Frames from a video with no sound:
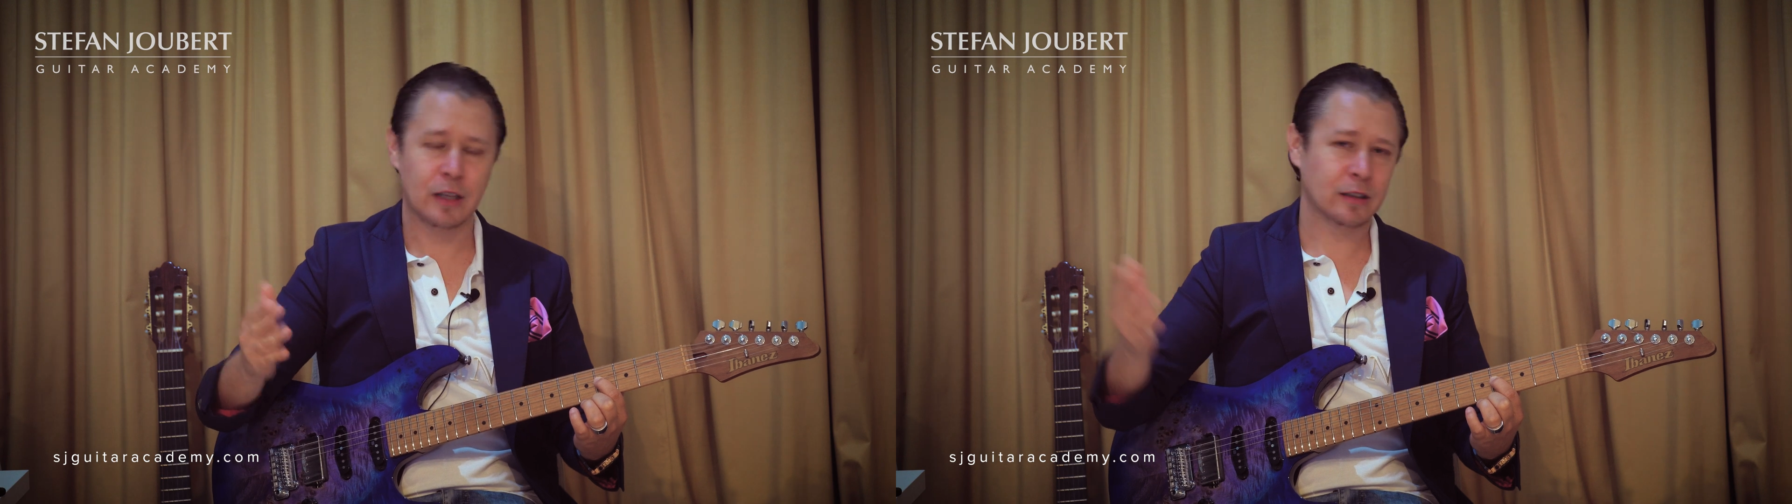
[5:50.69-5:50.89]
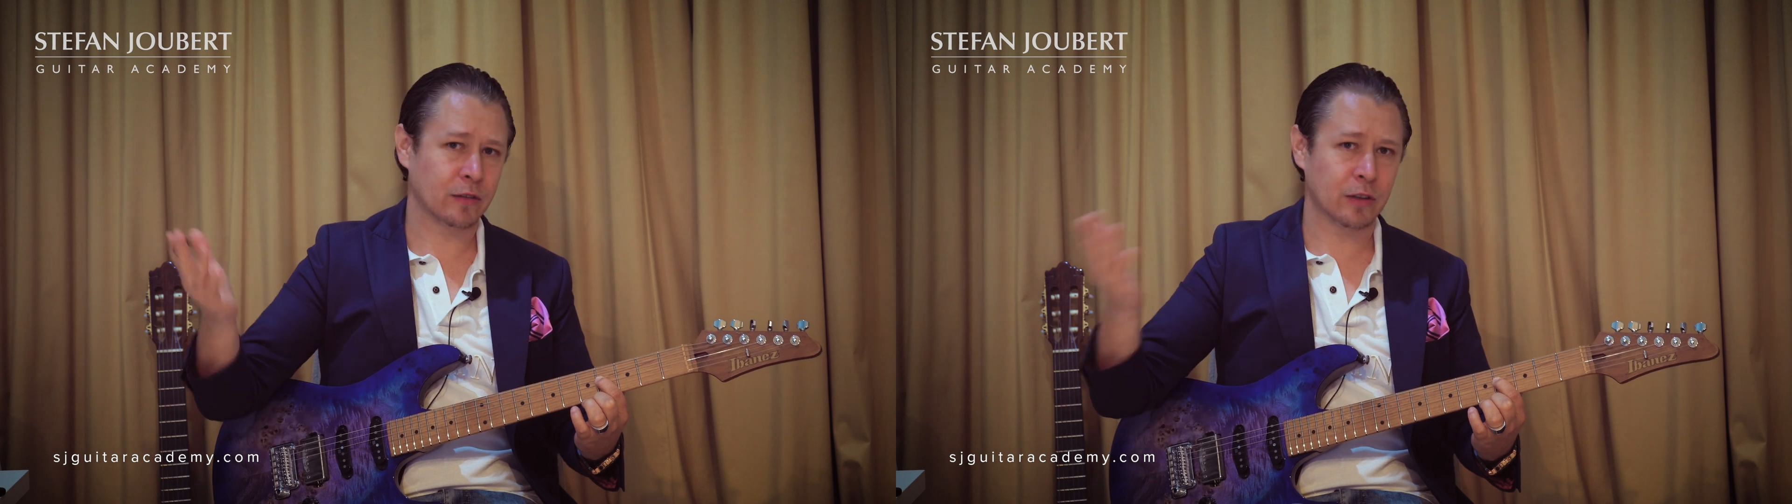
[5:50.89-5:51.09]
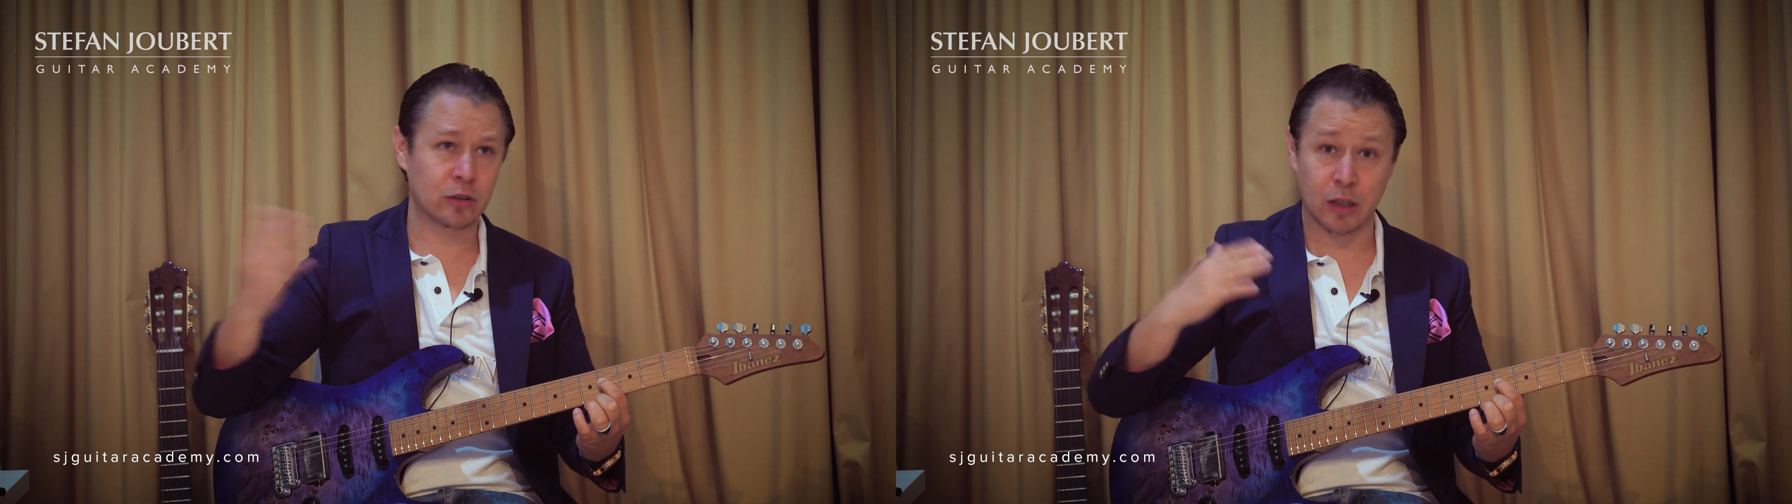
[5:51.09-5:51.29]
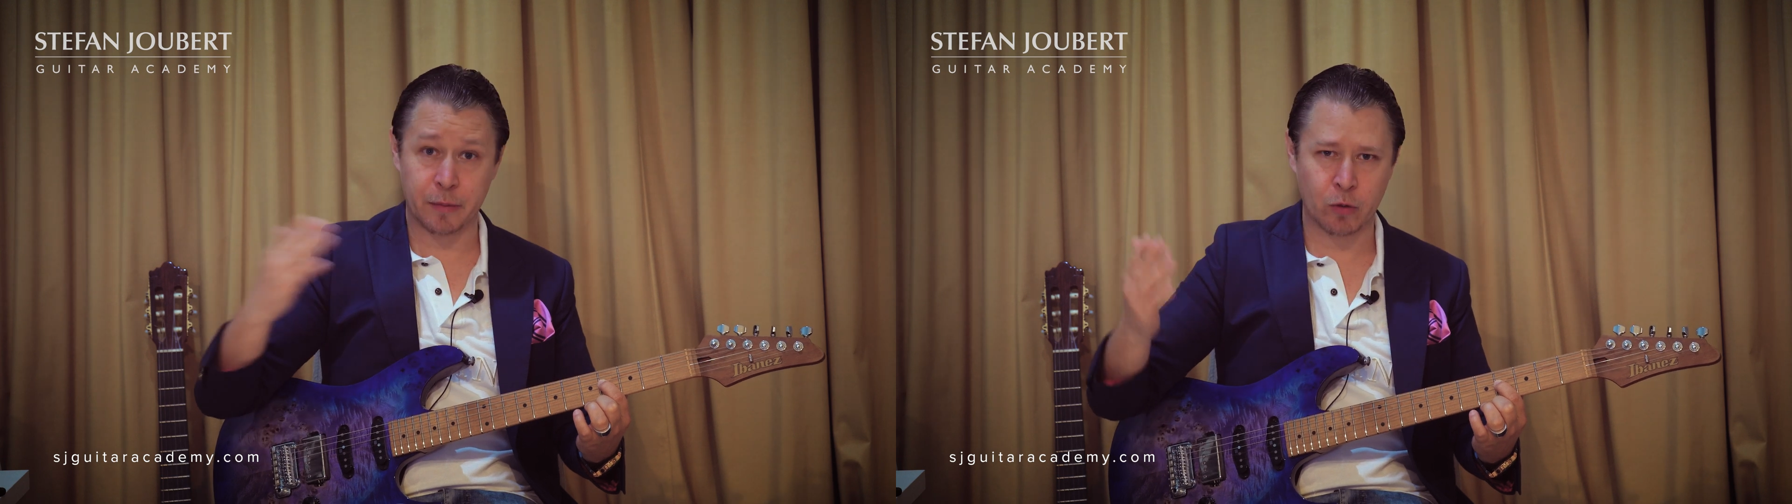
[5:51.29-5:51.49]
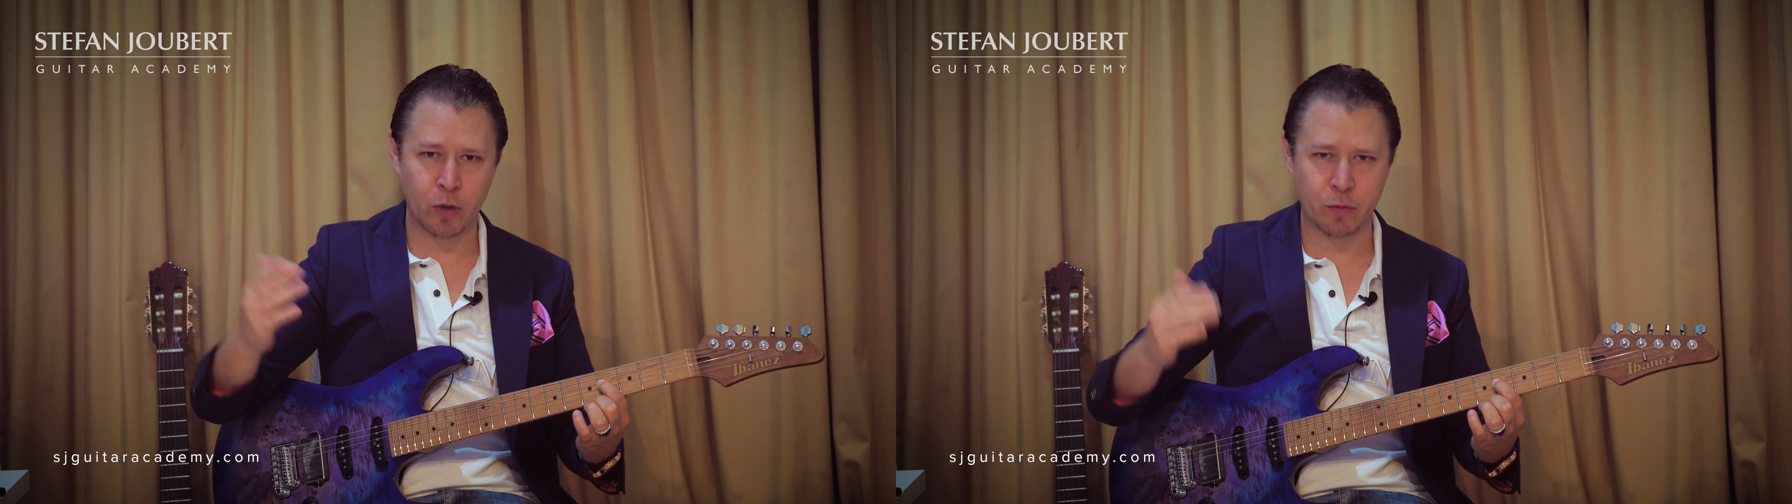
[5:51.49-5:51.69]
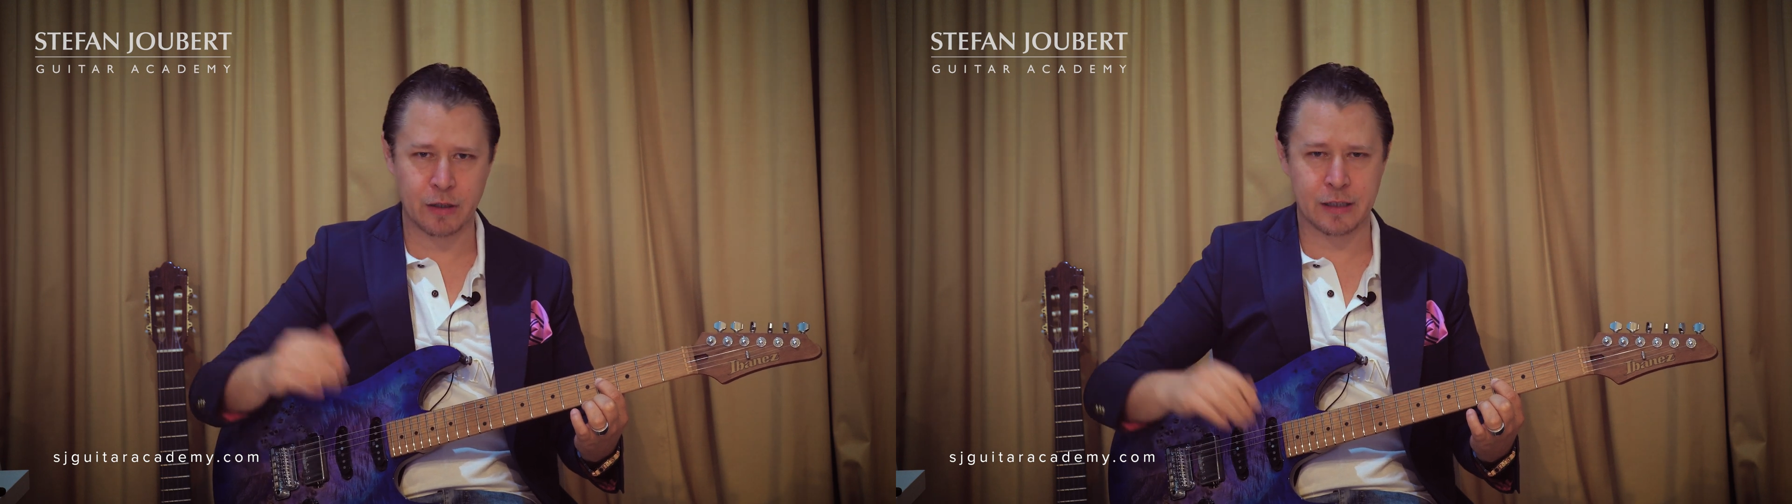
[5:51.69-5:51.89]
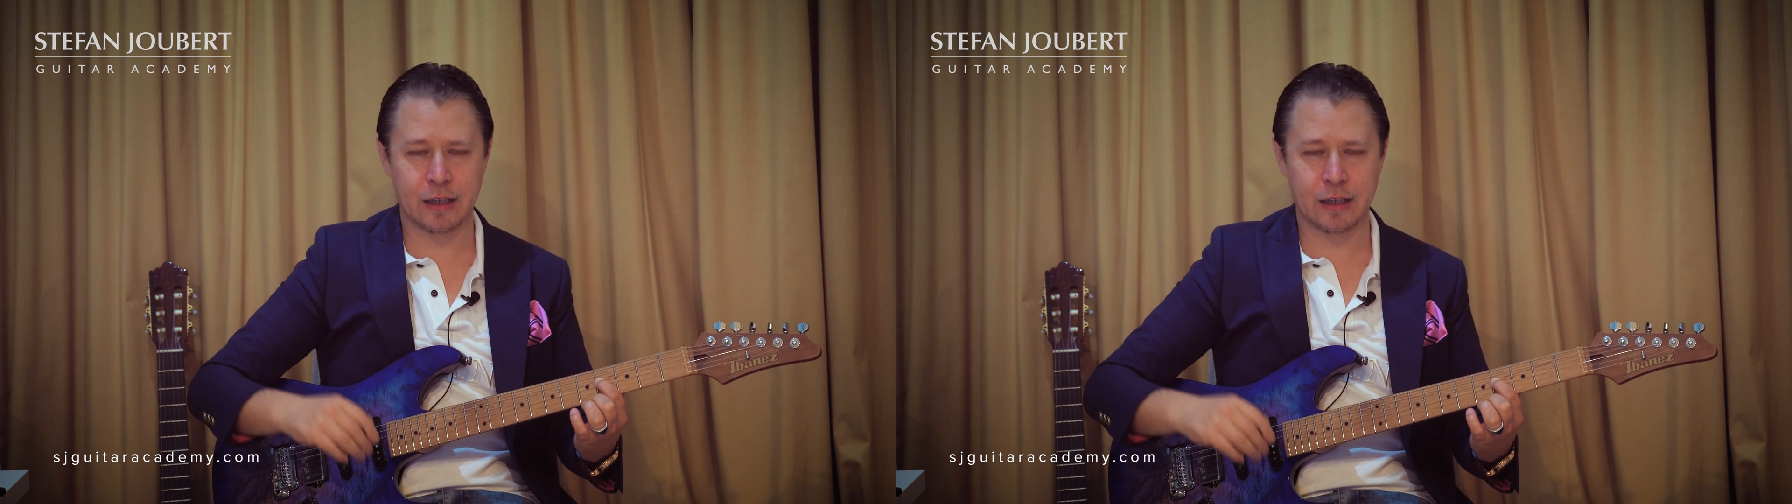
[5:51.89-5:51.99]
Sometimes you've got to be quick with these